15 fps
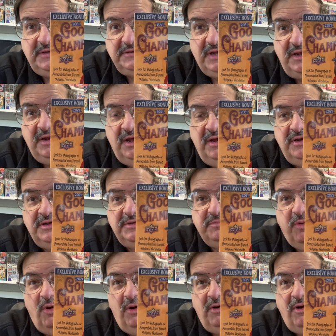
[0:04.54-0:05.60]
Cent
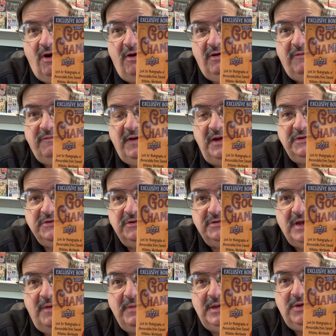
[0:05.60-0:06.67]
Sport Card Adventures.
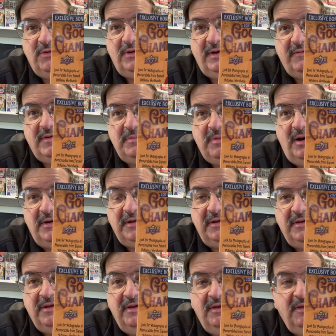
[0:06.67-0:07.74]
How we doing, everybody?
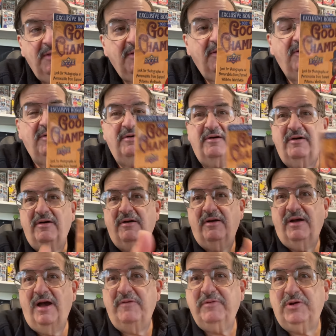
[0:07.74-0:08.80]
Oh,
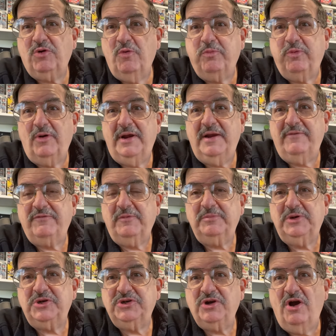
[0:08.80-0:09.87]
I recuperated from
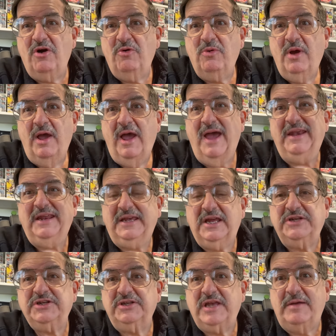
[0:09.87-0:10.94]
the show and the
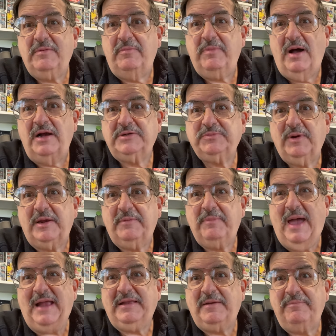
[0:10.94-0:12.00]
kitchen table box break.
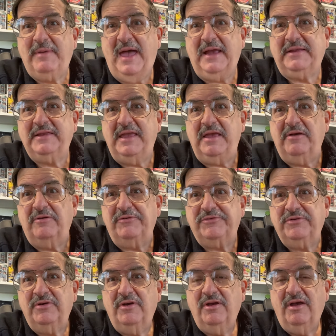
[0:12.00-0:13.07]
Back-to-back
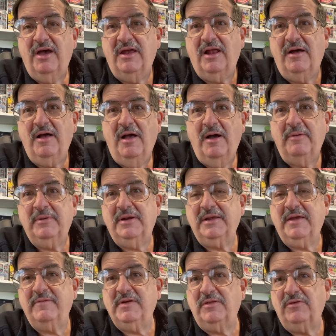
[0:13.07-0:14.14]
deals. I want to
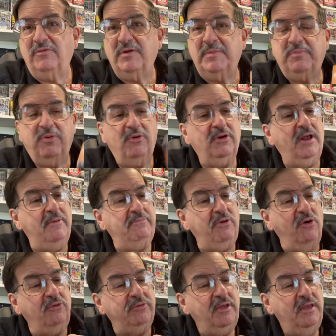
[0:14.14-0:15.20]
give you a little report on
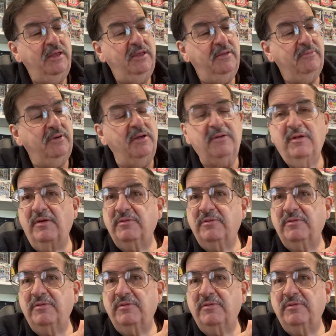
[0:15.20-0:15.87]
both, but